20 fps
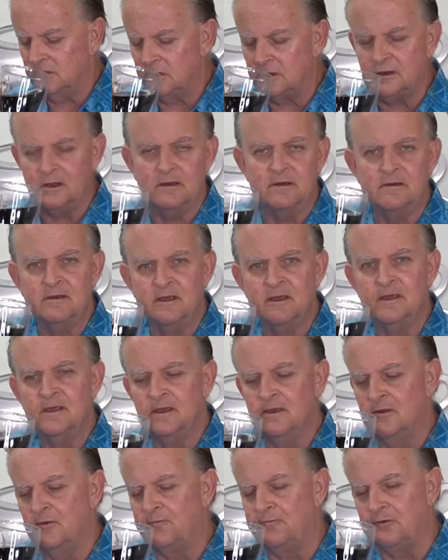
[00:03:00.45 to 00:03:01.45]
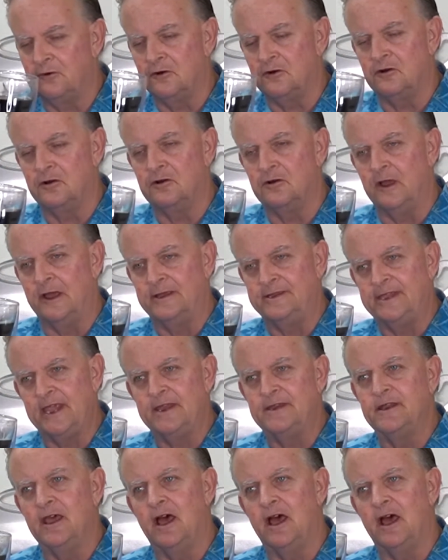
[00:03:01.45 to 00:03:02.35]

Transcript: you know, for a $10